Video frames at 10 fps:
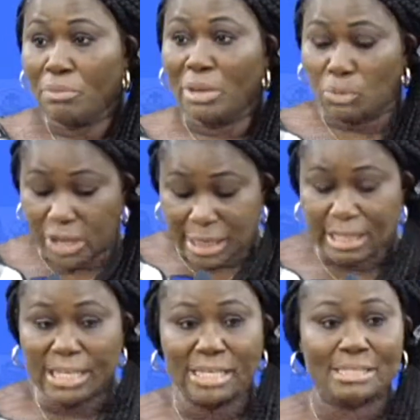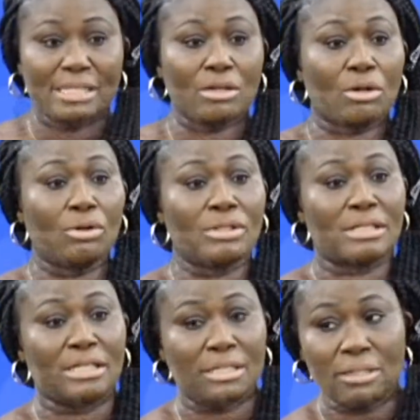But we are liaising
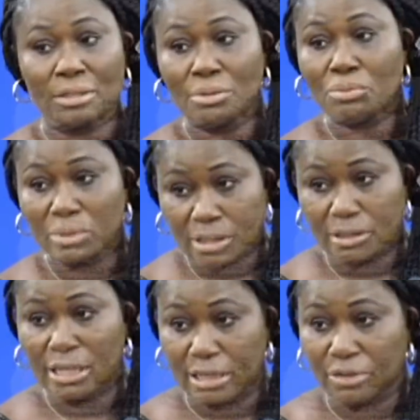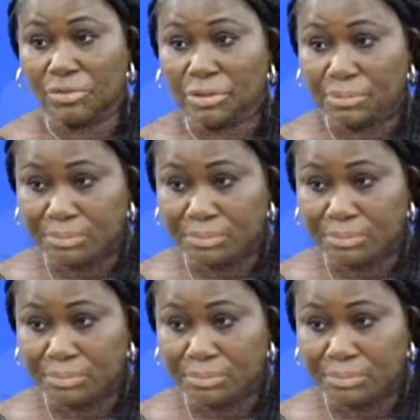closely with the Navy.